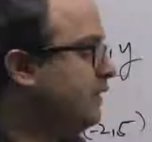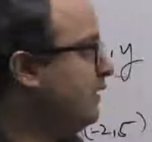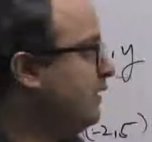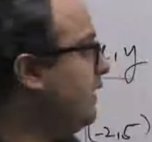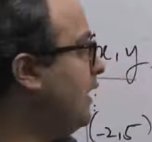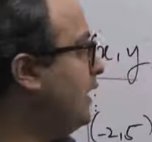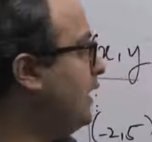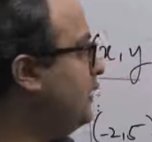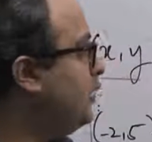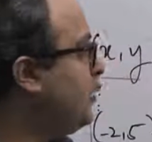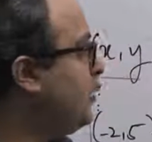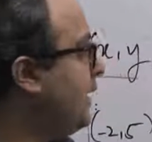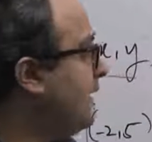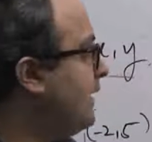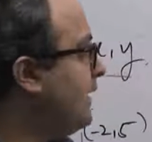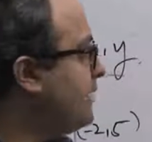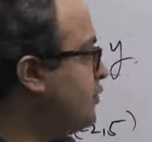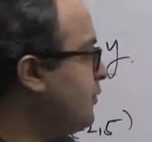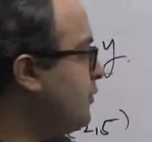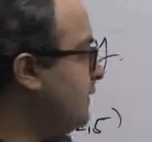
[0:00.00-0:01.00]
how do
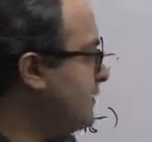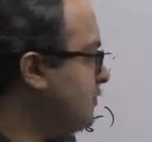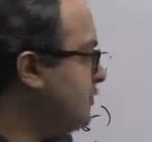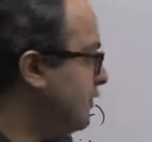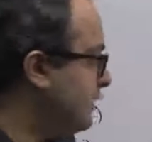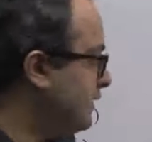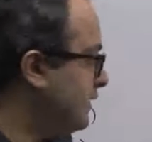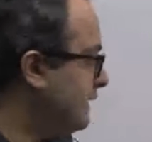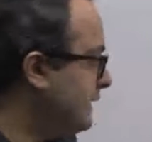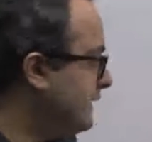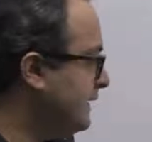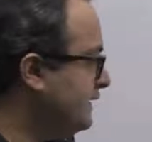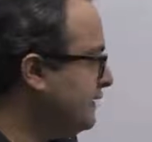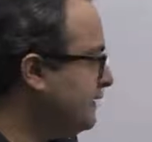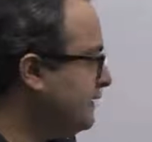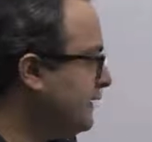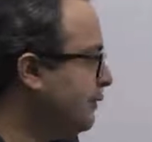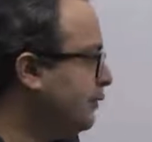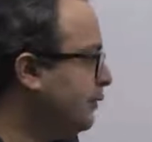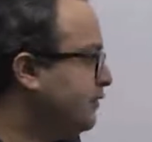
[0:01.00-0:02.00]
so these are
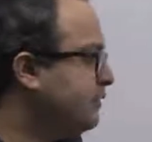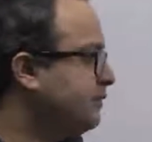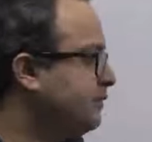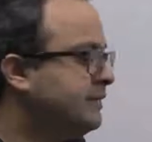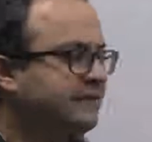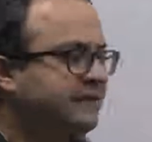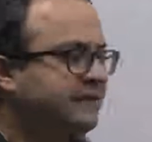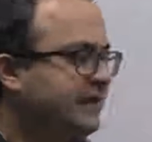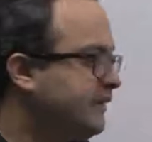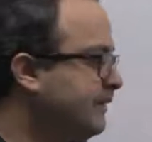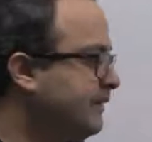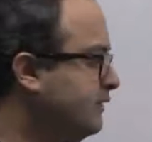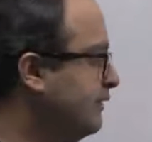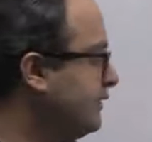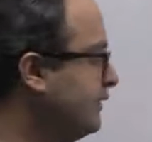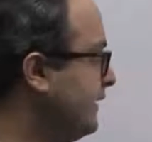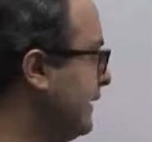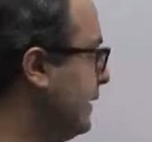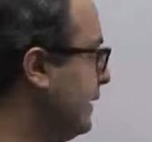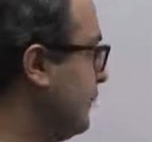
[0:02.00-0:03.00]
3 possible values
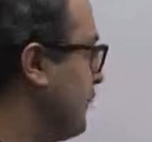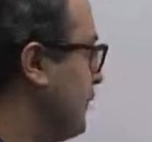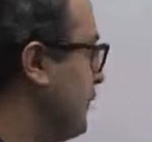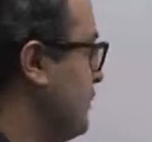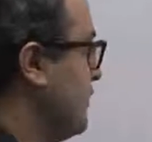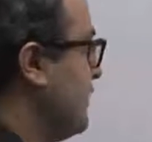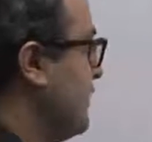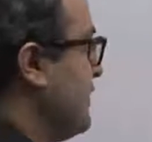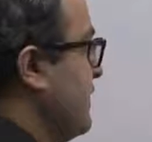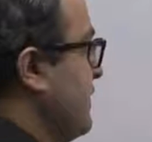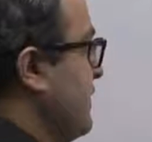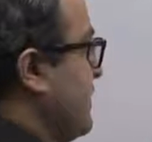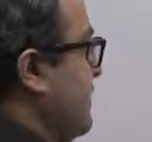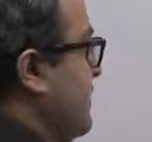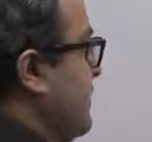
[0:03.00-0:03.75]
of the input. So this is